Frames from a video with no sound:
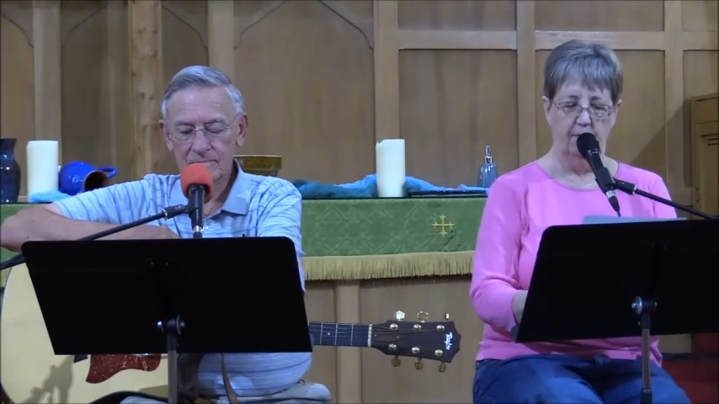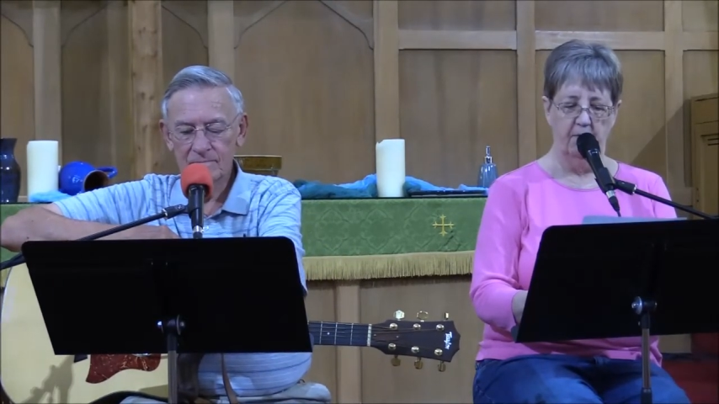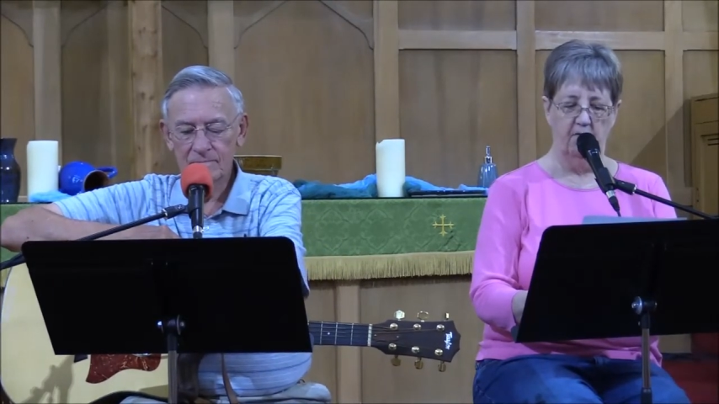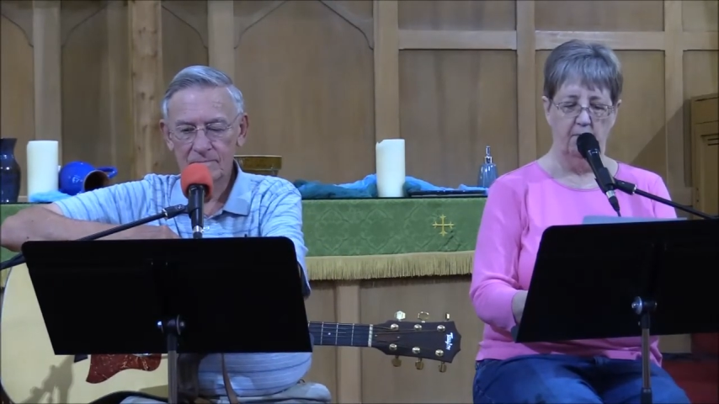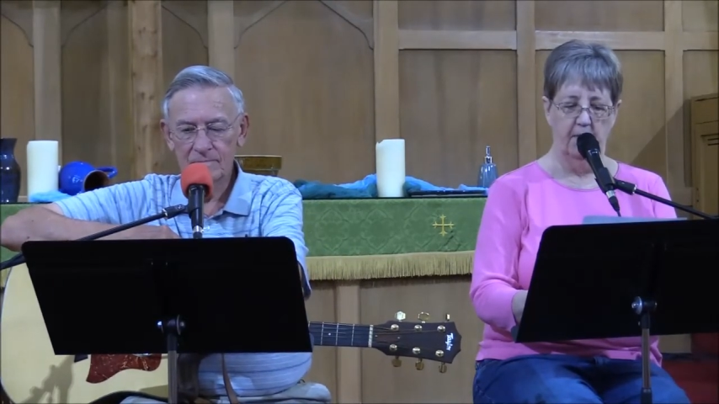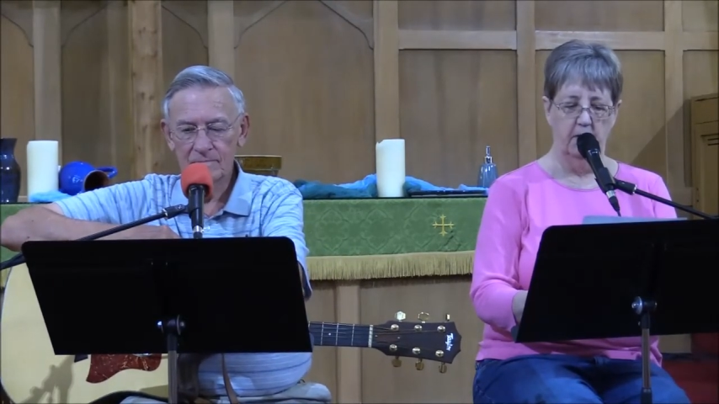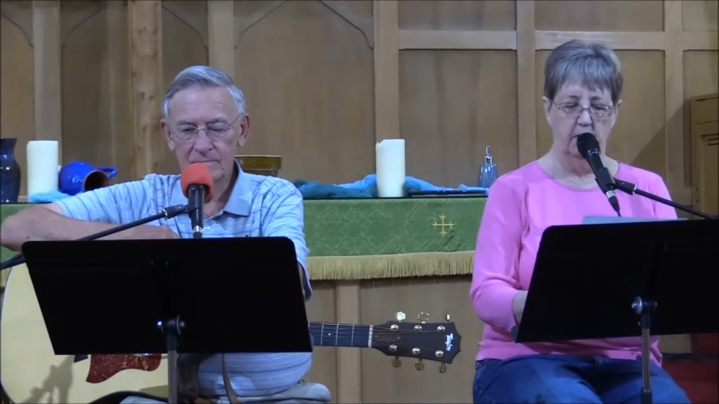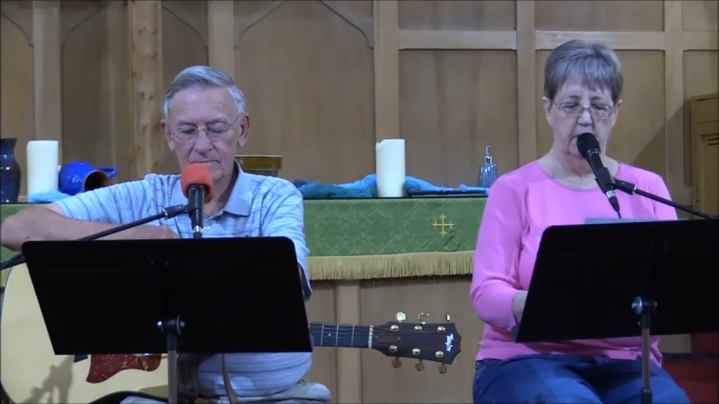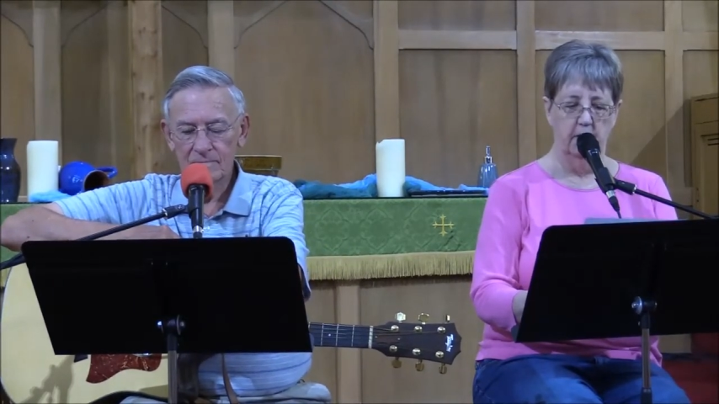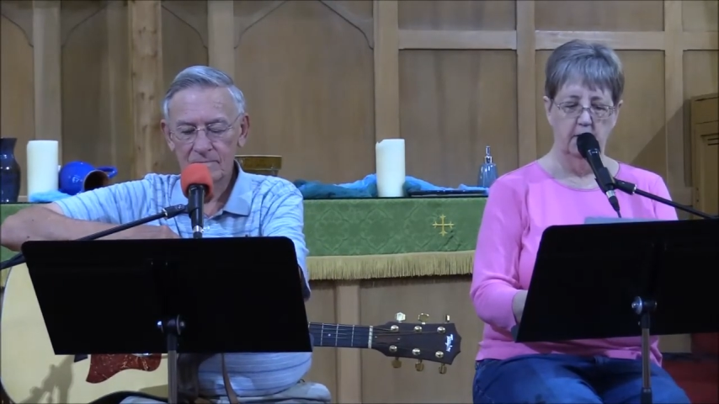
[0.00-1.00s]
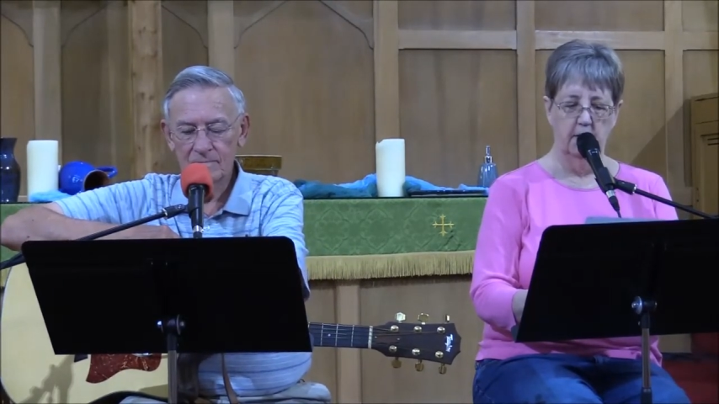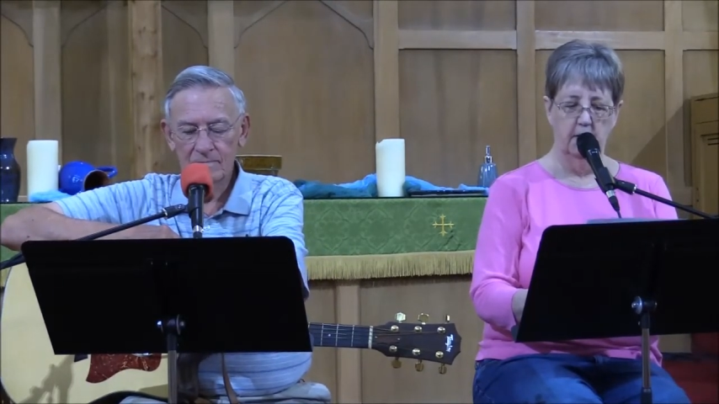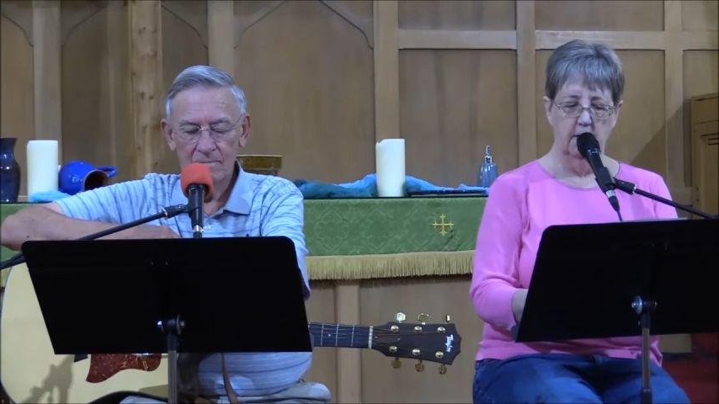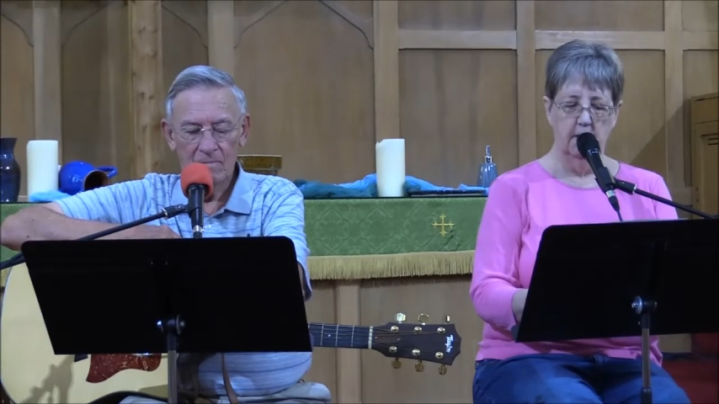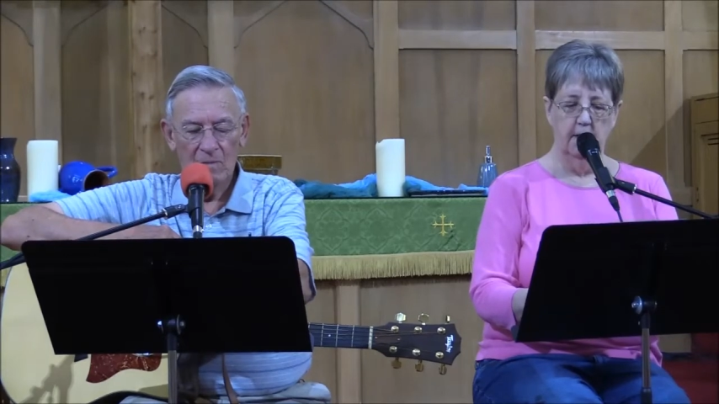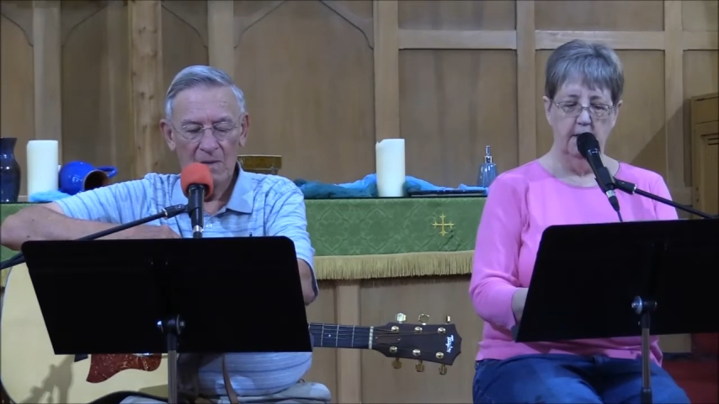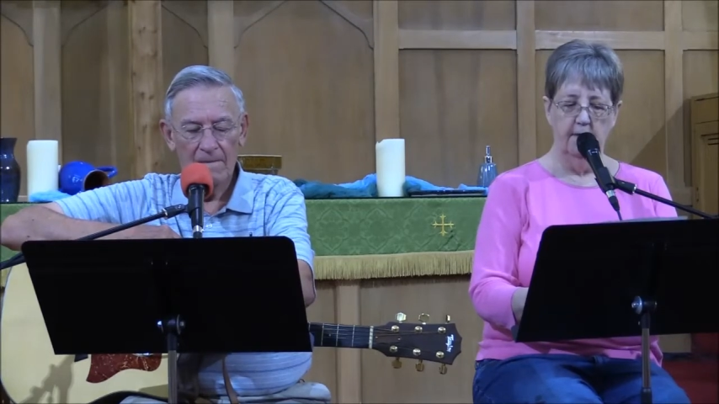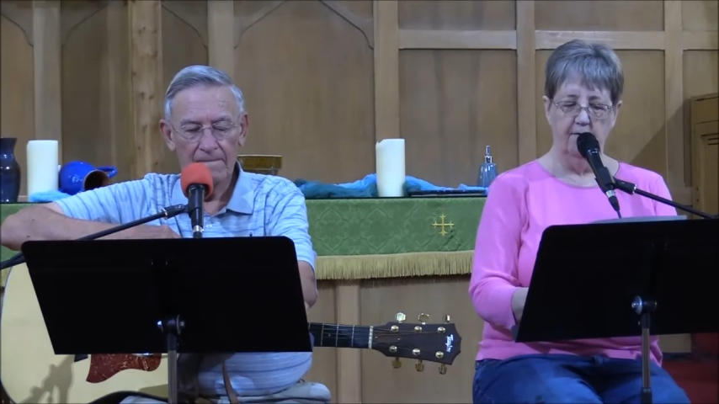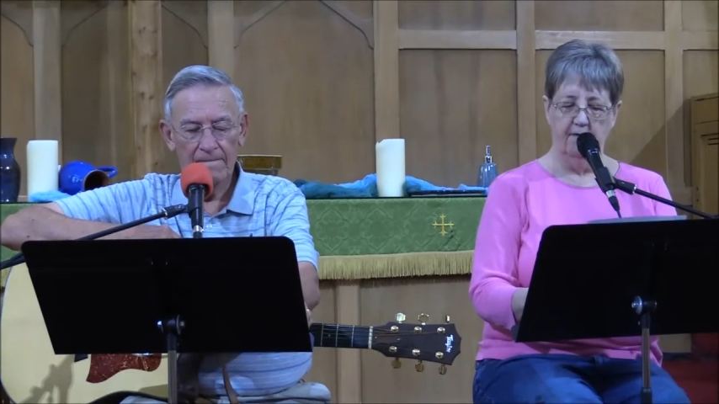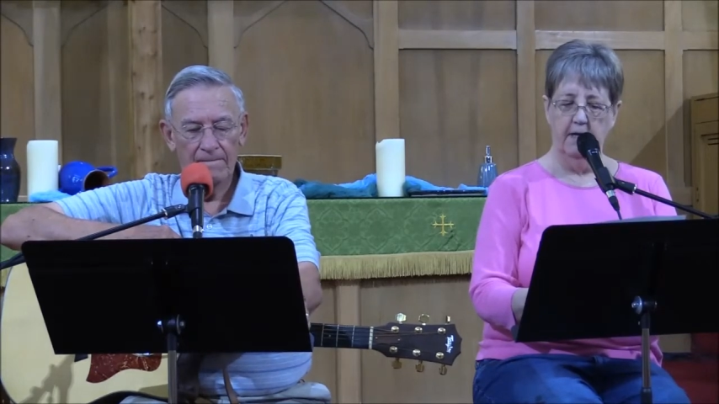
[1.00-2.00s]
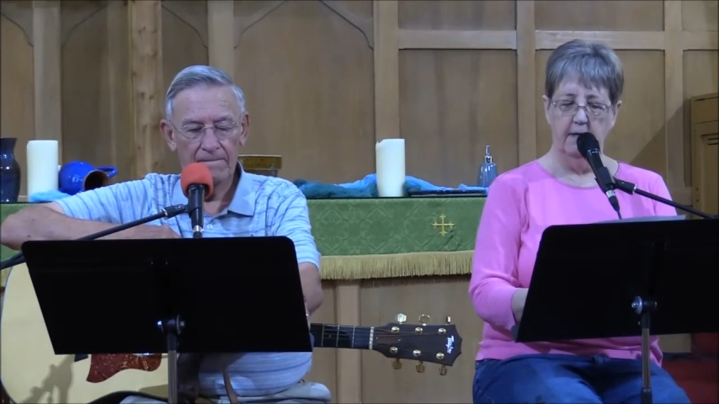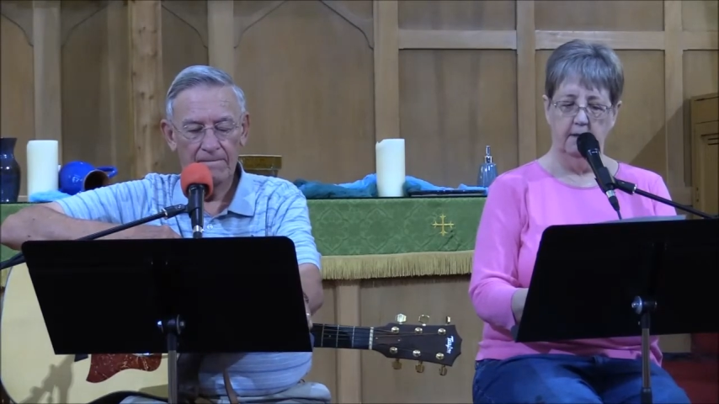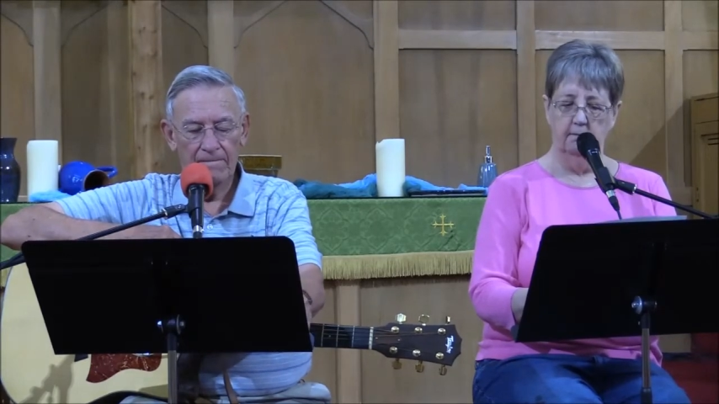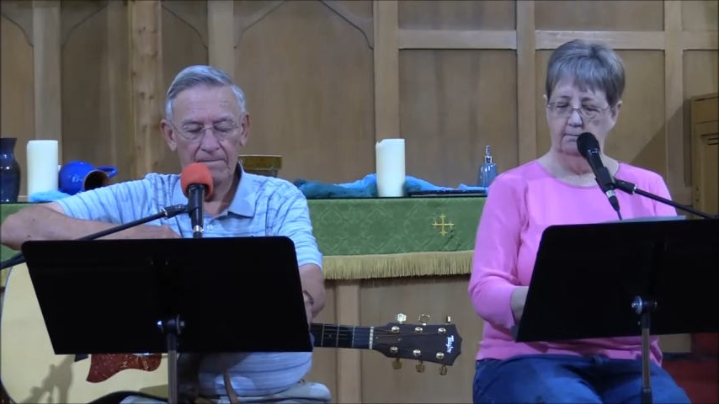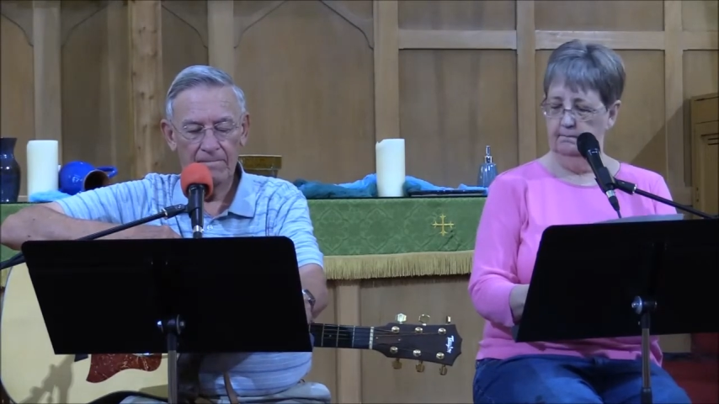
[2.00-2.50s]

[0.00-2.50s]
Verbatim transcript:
Speaker 1: from the spirit. Sing,